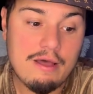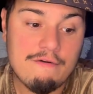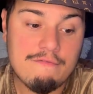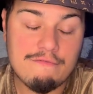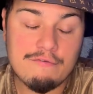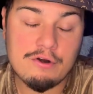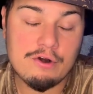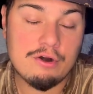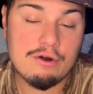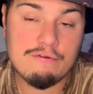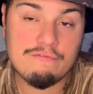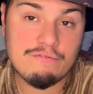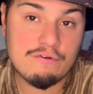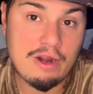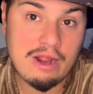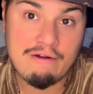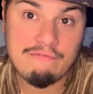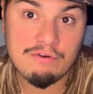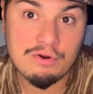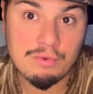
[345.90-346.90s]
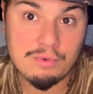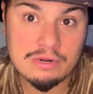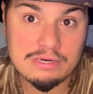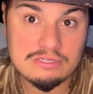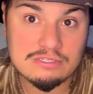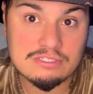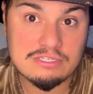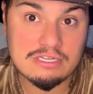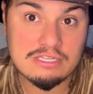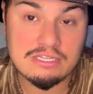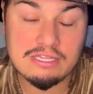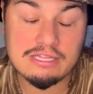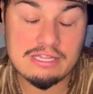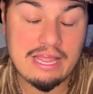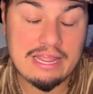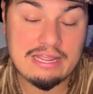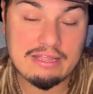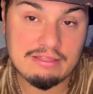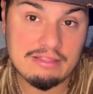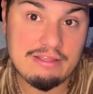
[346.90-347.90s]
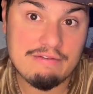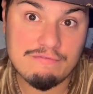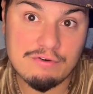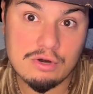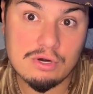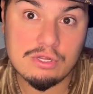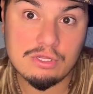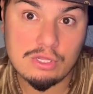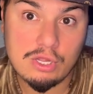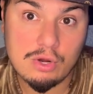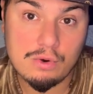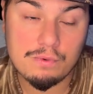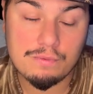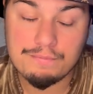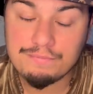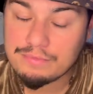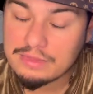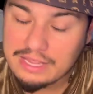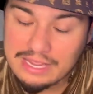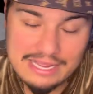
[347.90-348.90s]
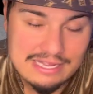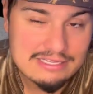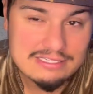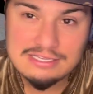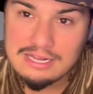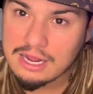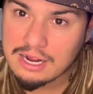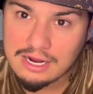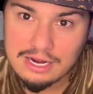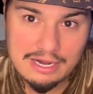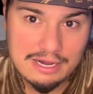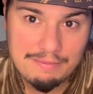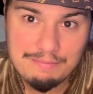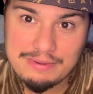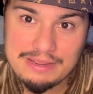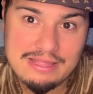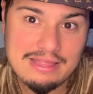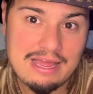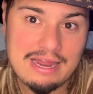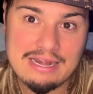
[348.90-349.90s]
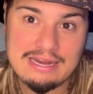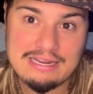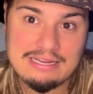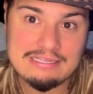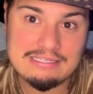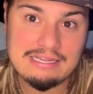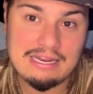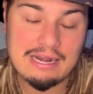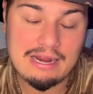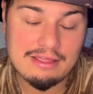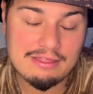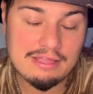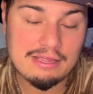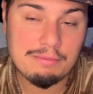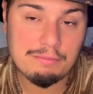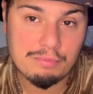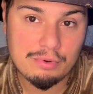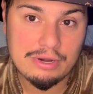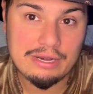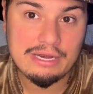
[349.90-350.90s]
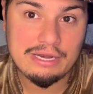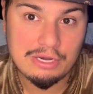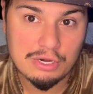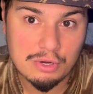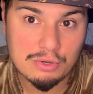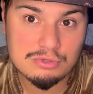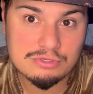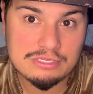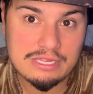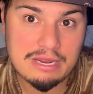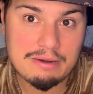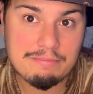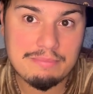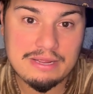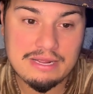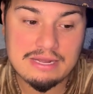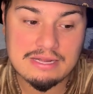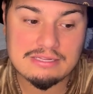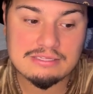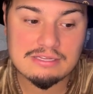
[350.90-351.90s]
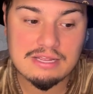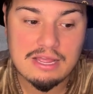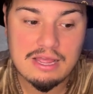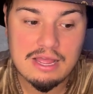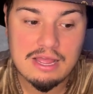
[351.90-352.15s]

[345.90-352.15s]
for everyone to, like, leave her alone. It's not going to be that easy, and I think Britney knows that, because